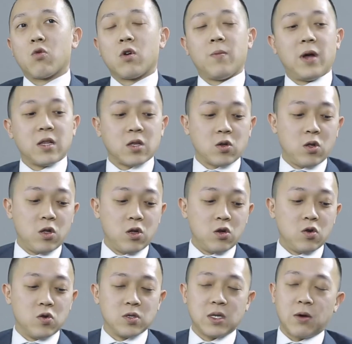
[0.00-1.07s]
we're about to
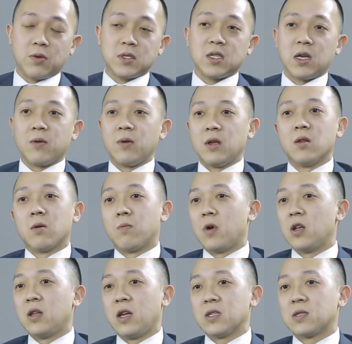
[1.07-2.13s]
close, I would say either
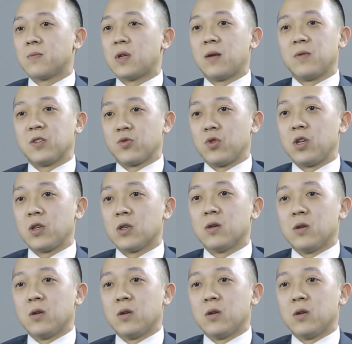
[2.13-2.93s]
Monday, sometime this week.